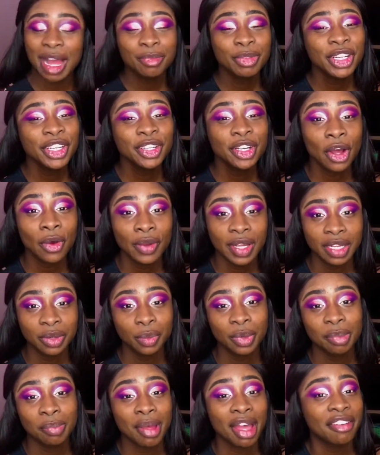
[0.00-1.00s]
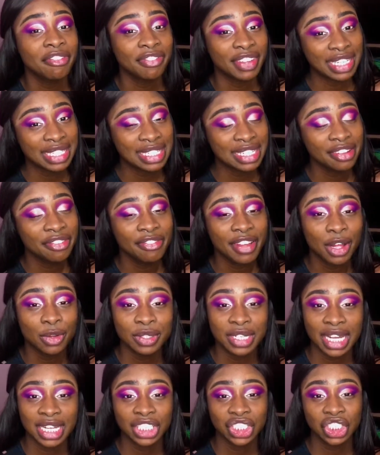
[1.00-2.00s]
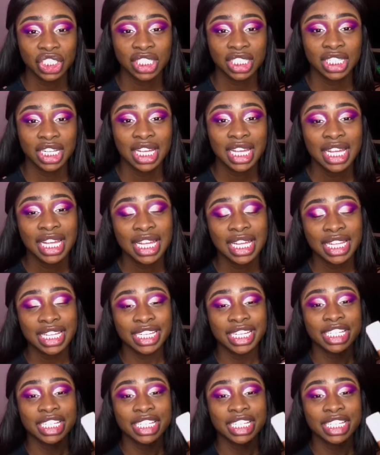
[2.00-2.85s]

gonna go in with my Fenty foundation in a